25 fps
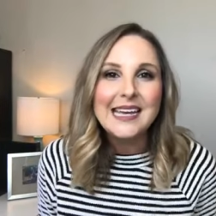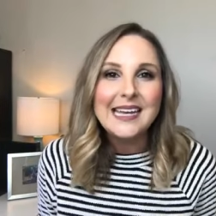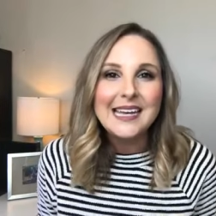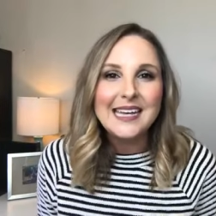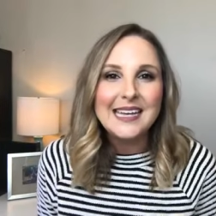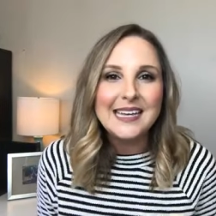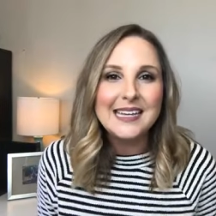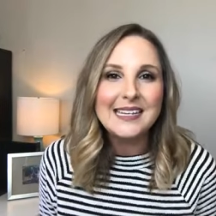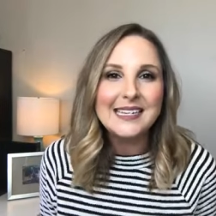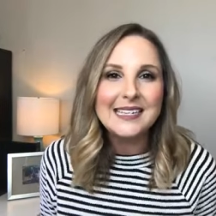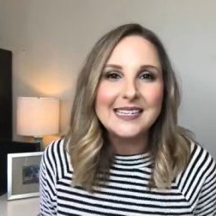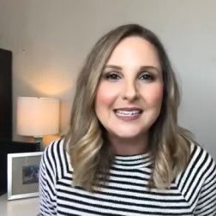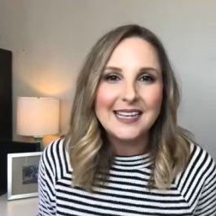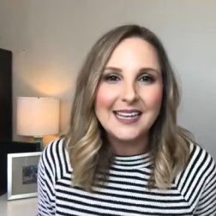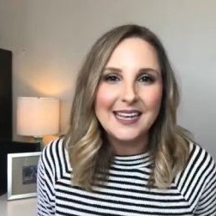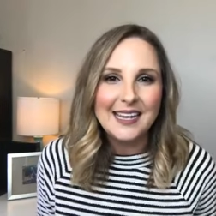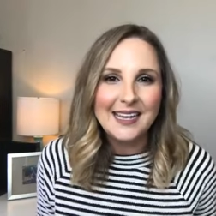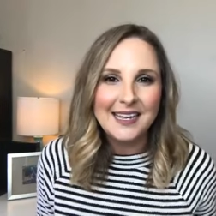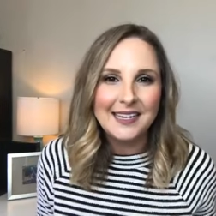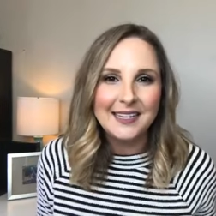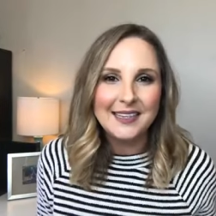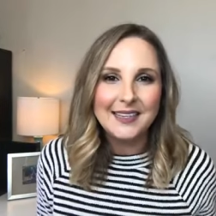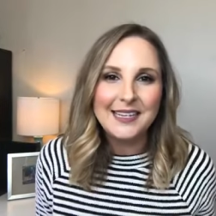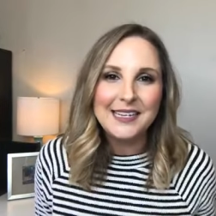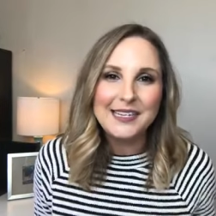is
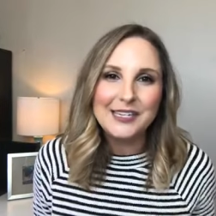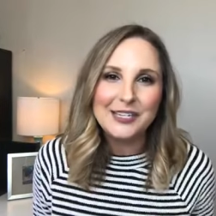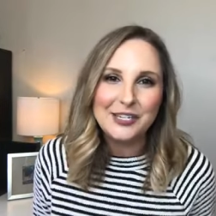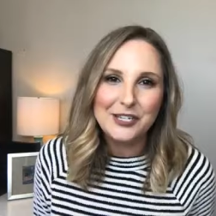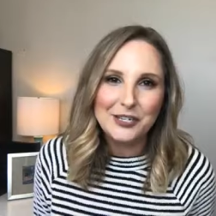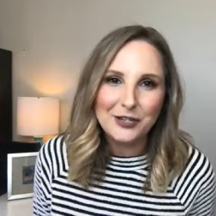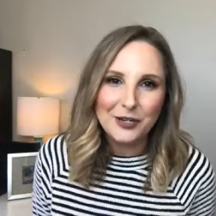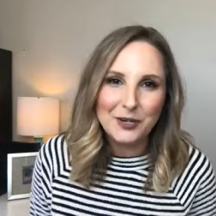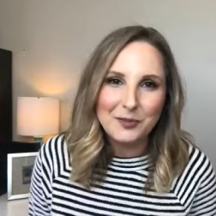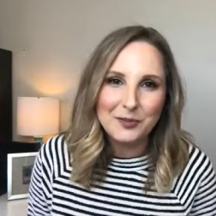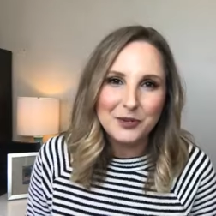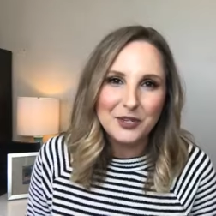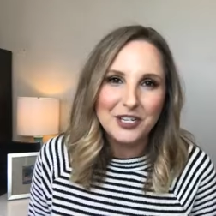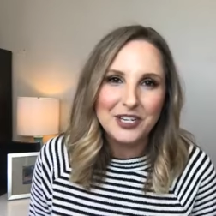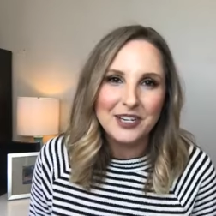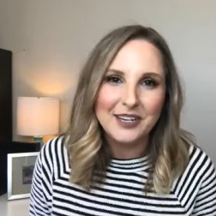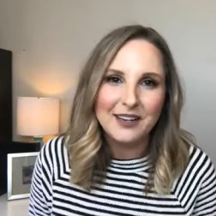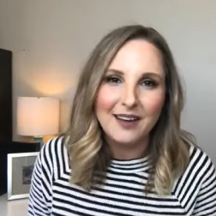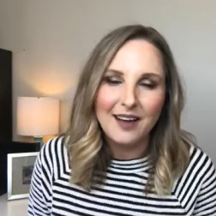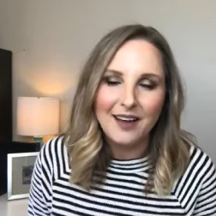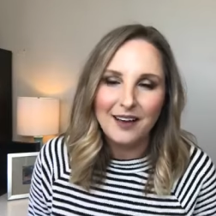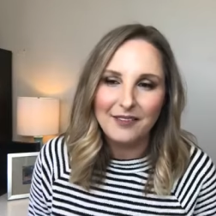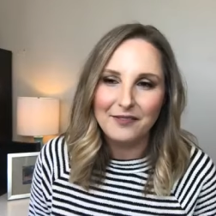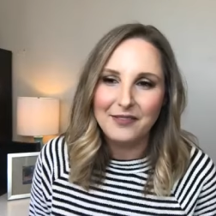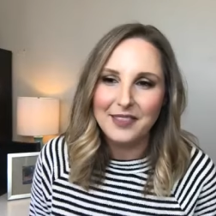in the description
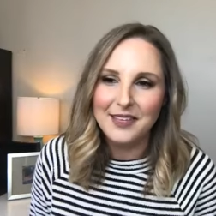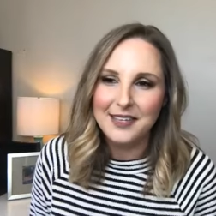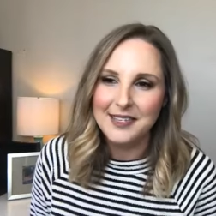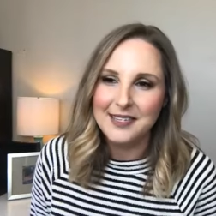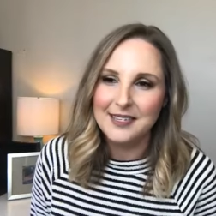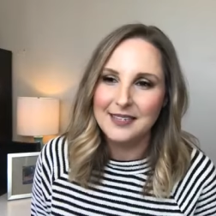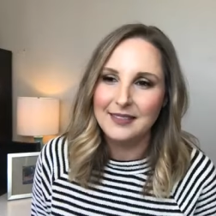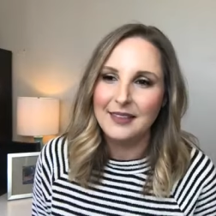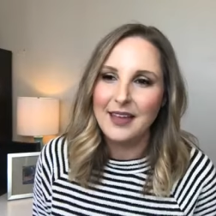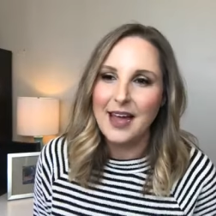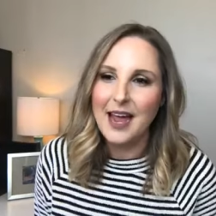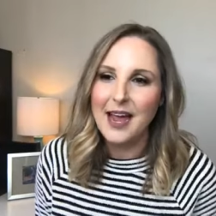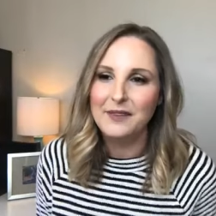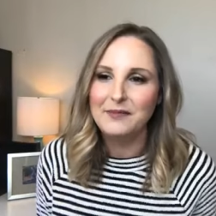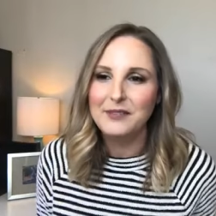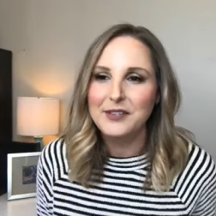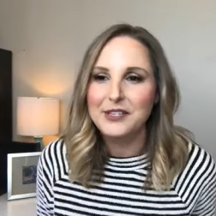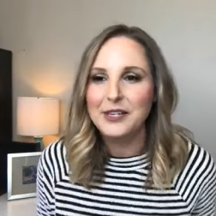of this live.